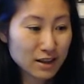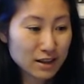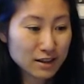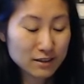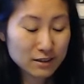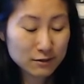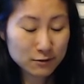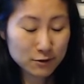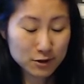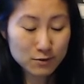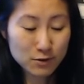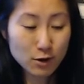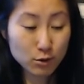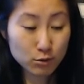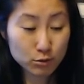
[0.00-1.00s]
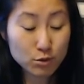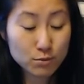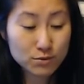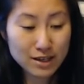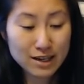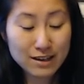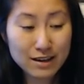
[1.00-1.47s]
first of all, the rooms are
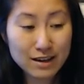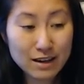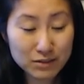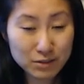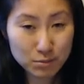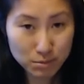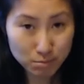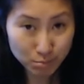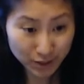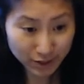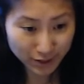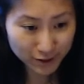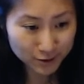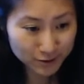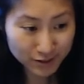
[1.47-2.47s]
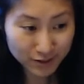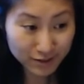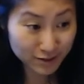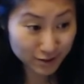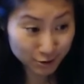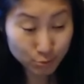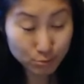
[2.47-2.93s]
going to have to be big because
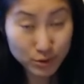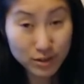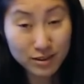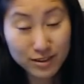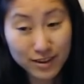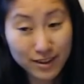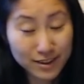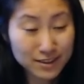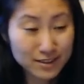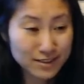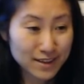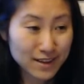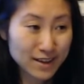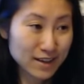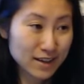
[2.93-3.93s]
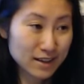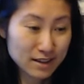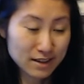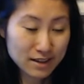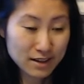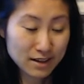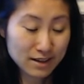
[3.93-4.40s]
these are big guys,
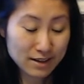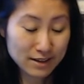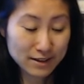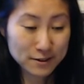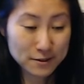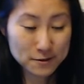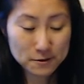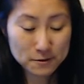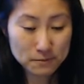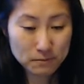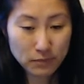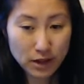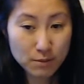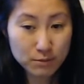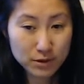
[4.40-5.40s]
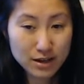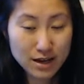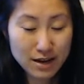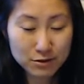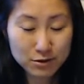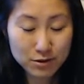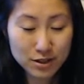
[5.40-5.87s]
and I'm gonna have
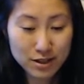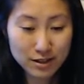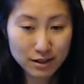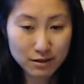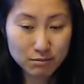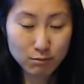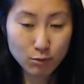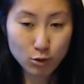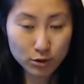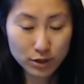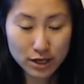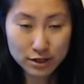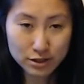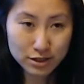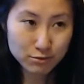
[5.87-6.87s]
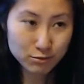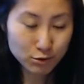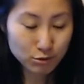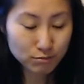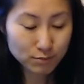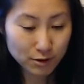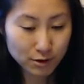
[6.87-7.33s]
to get like more engine room
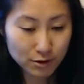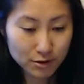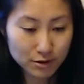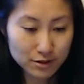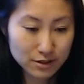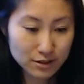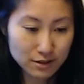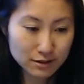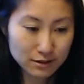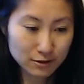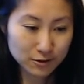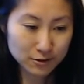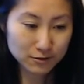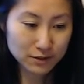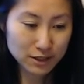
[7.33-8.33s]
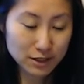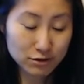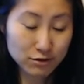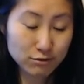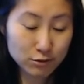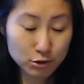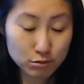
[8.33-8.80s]
parts or engine
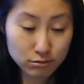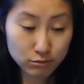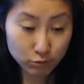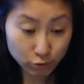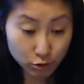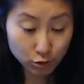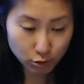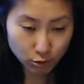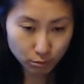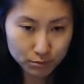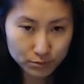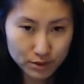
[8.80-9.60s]
room rooms